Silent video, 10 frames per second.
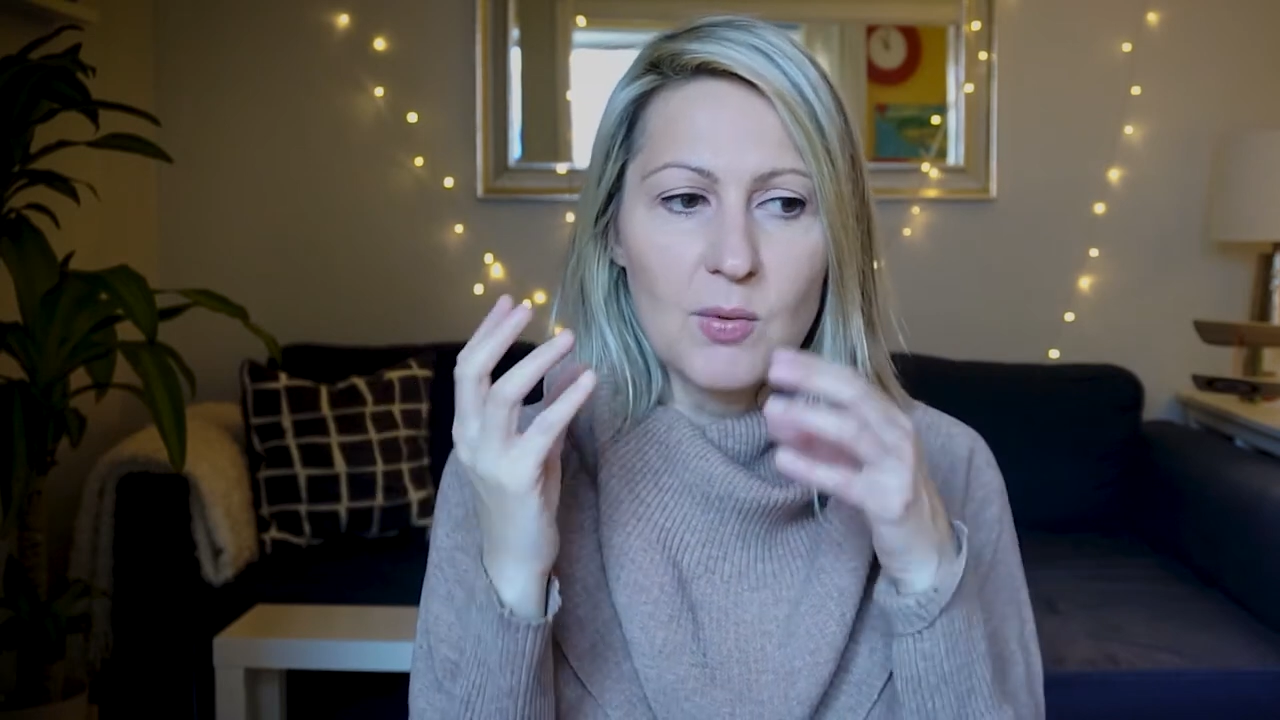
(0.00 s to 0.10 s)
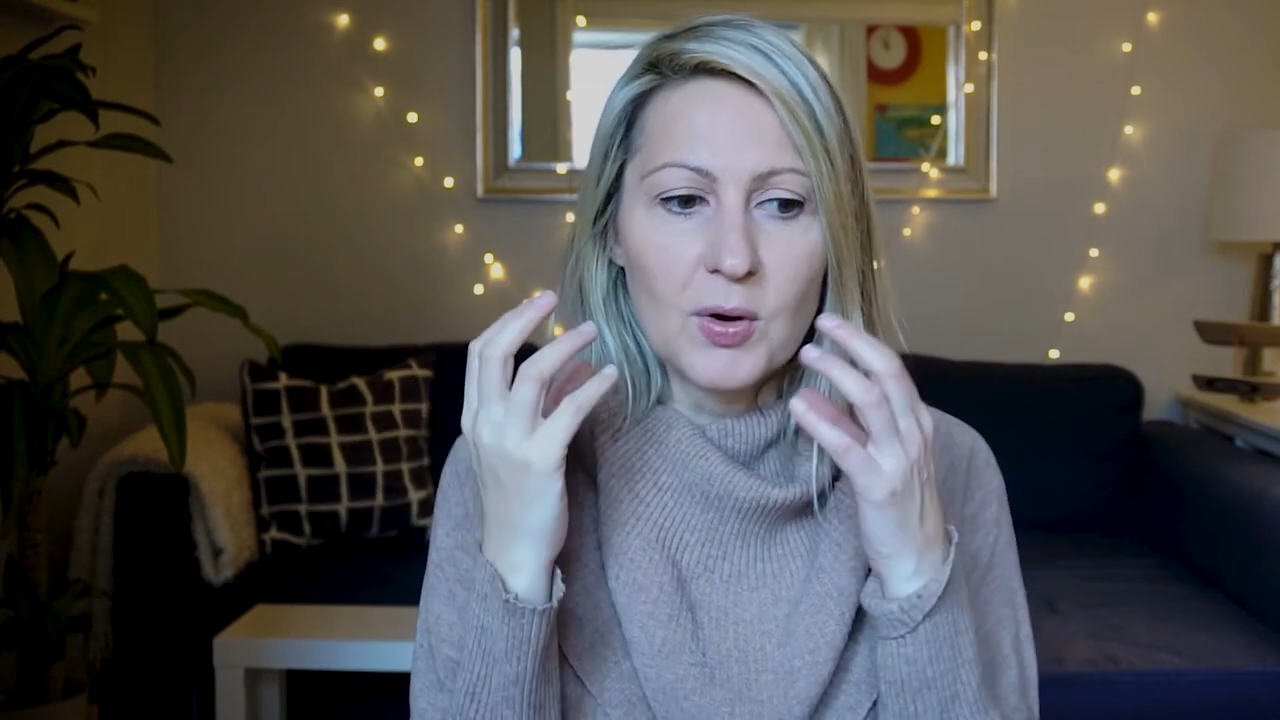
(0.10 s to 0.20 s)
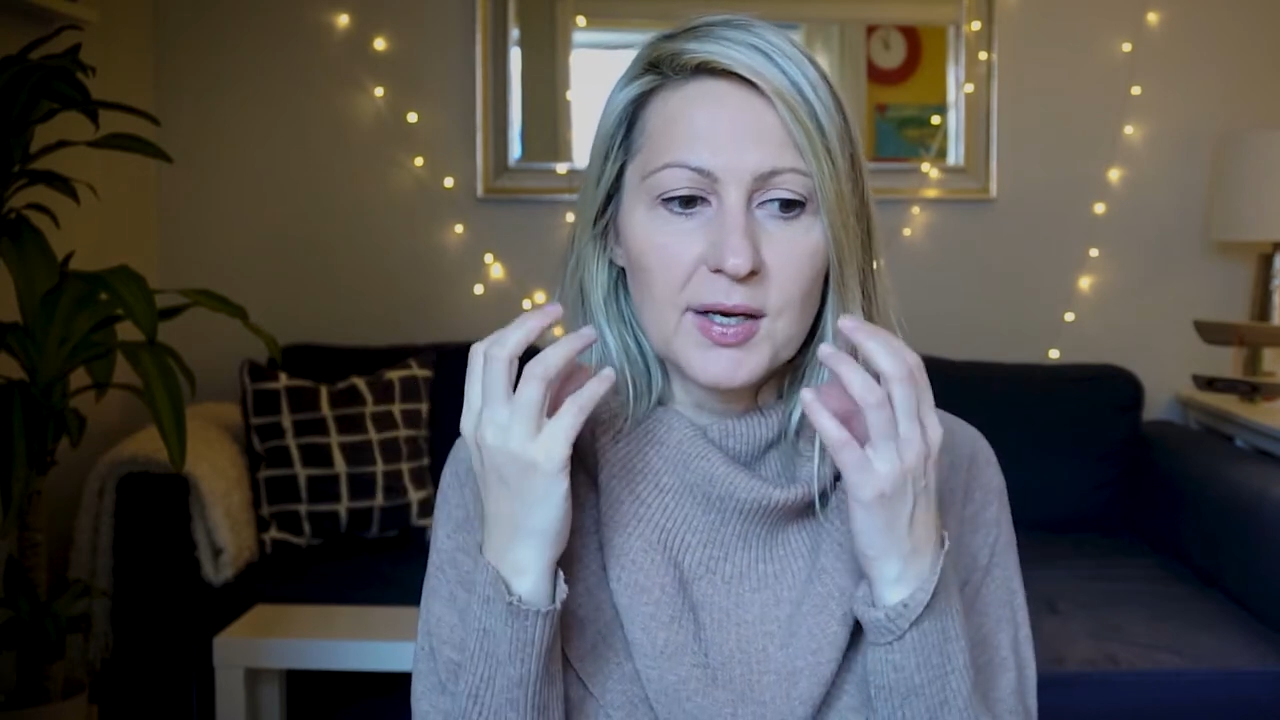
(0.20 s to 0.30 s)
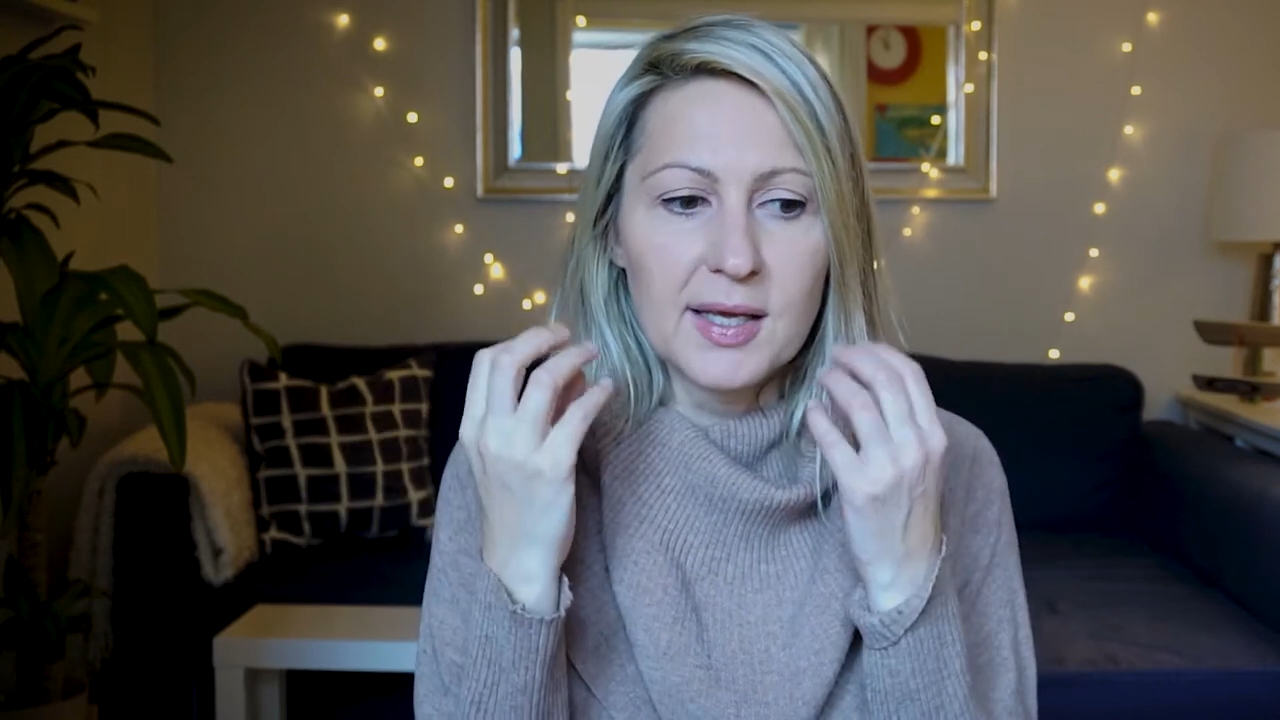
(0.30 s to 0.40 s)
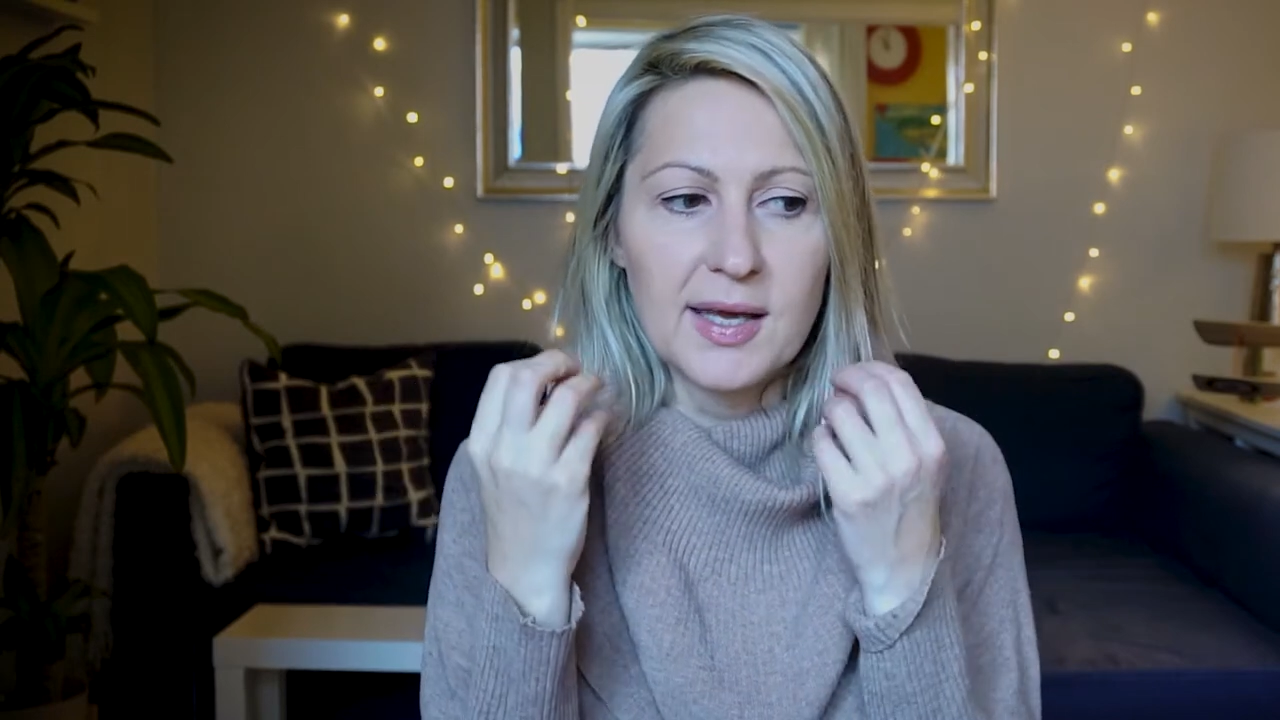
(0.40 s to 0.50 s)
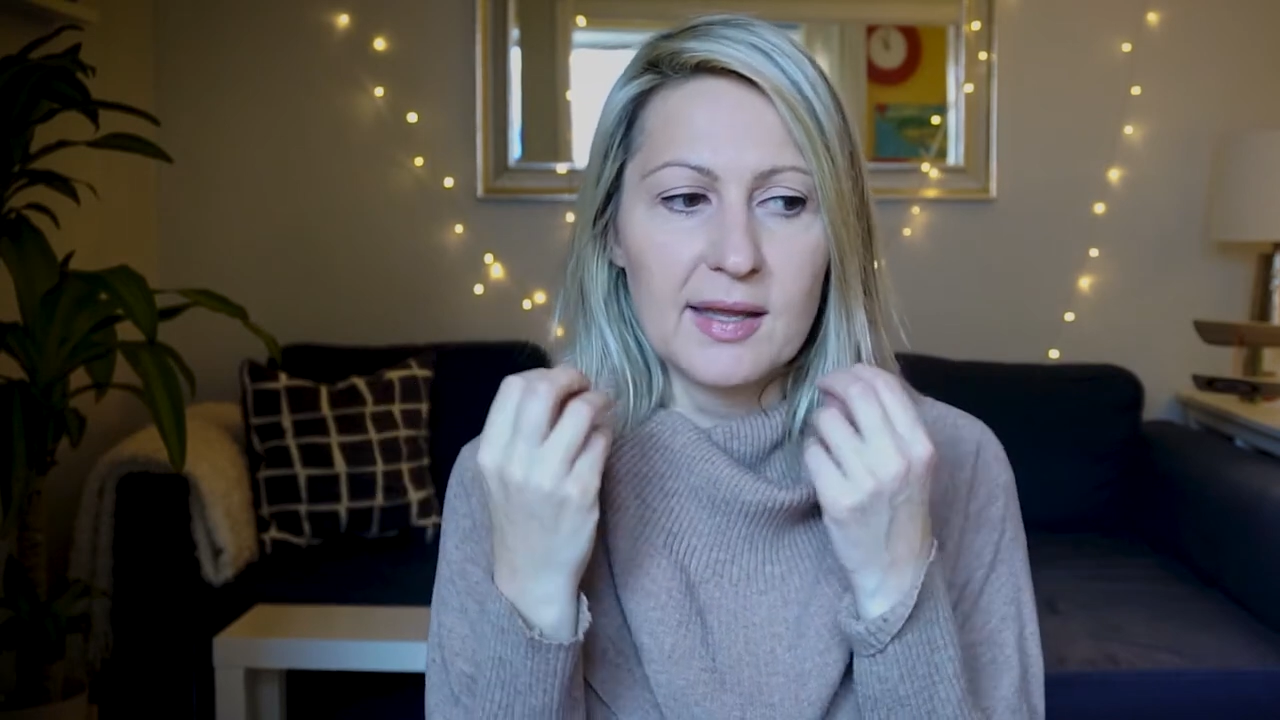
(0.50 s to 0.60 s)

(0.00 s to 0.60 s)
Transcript: I want to